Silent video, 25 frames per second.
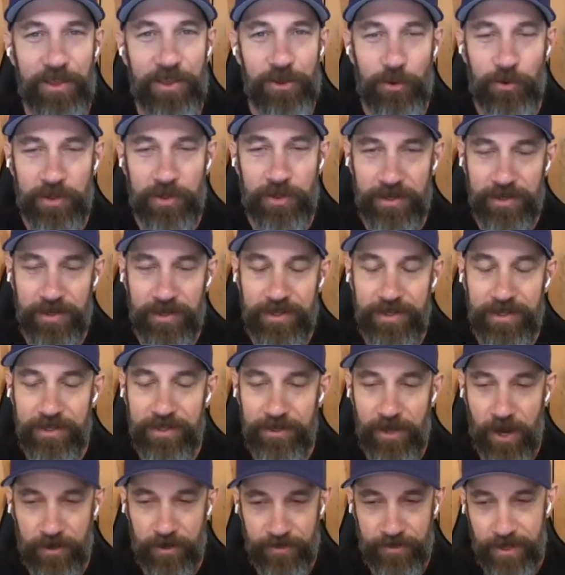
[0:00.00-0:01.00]
can
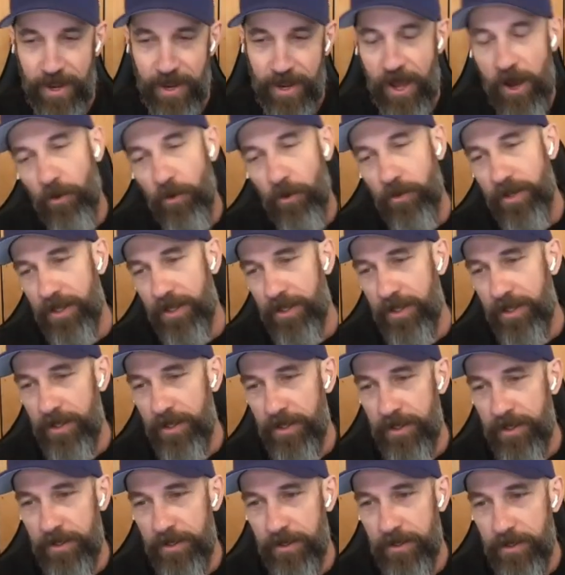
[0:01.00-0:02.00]
knock that out
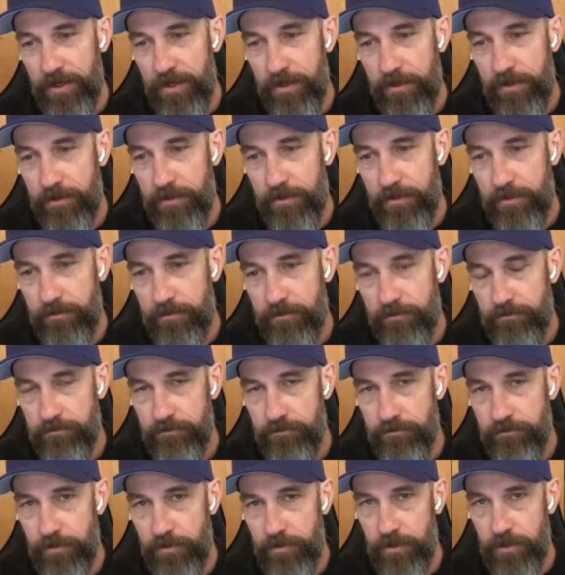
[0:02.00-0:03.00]
in
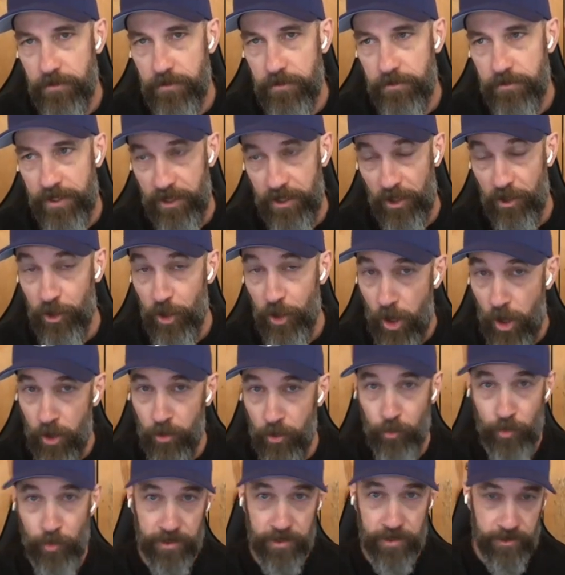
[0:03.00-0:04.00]
like a
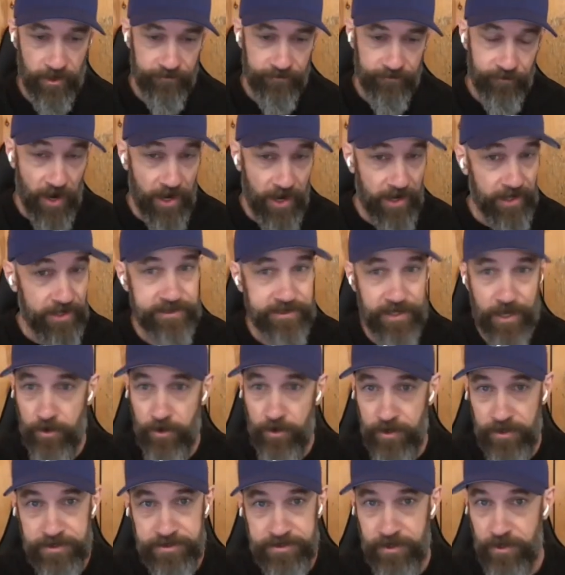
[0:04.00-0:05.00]
long weekend, a Friday,
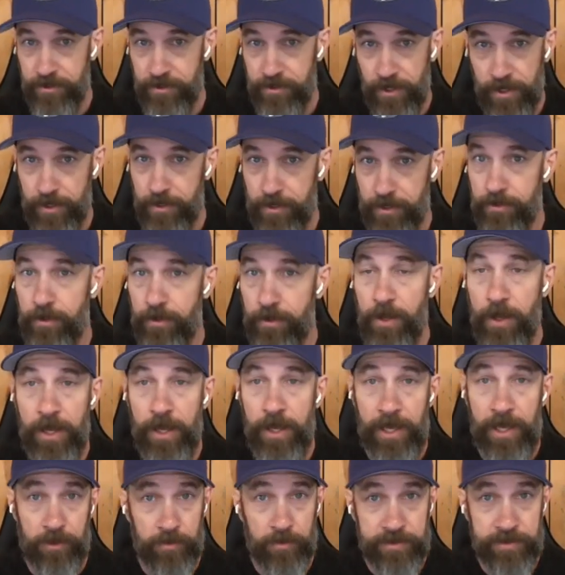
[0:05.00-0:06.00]
Saturday, Sunday,
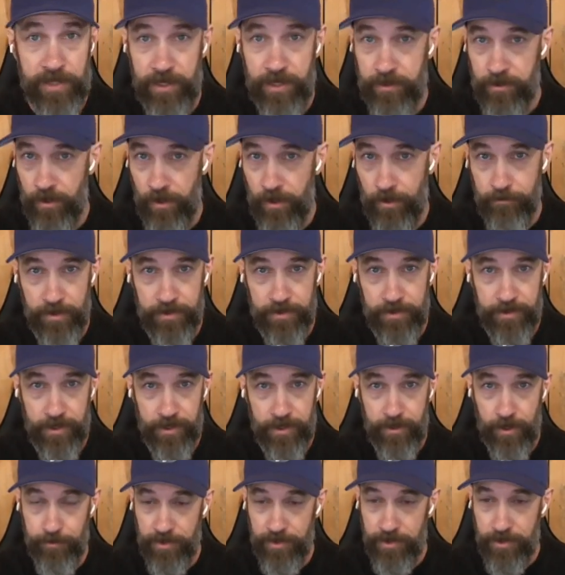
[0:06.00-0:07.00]
and go take it on
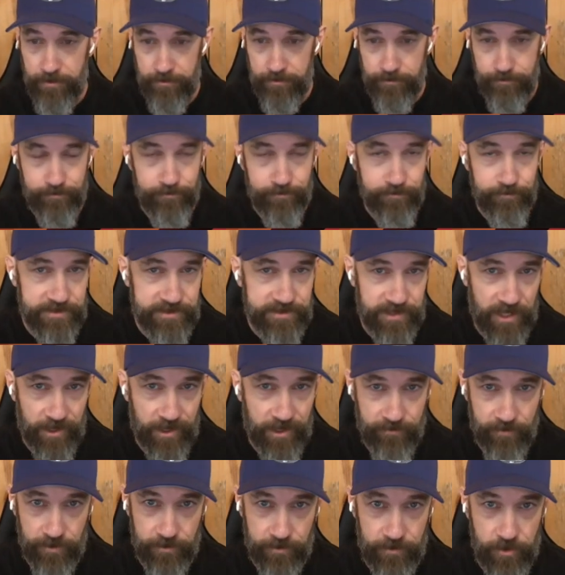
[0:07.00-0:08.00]
Monday. I mean, it's kind
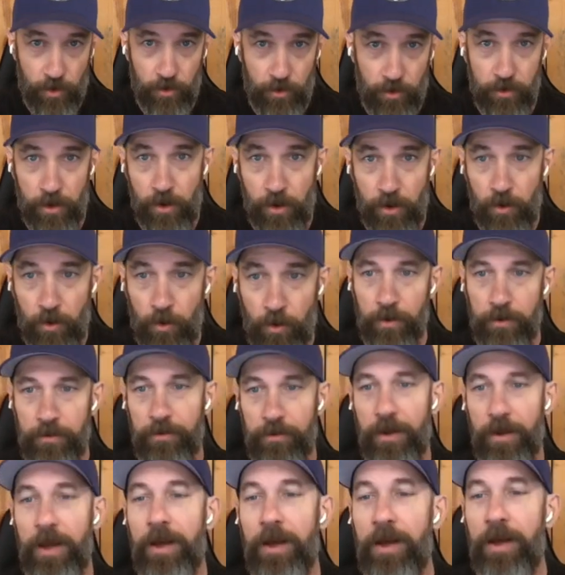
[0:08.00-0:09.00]
of a YOLO,
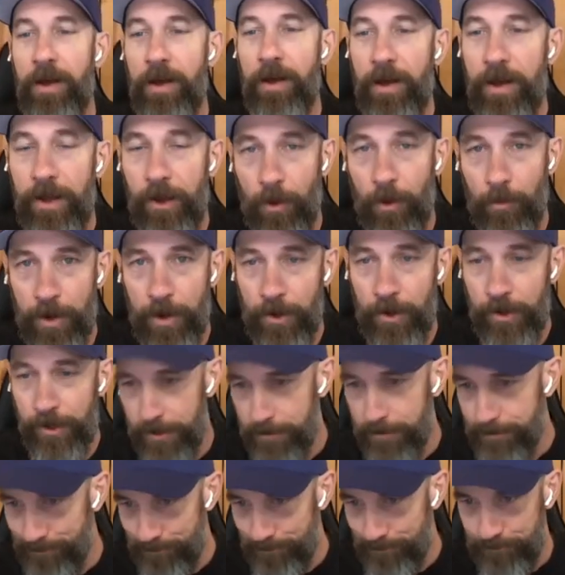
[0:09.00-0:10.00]
Hail Mary,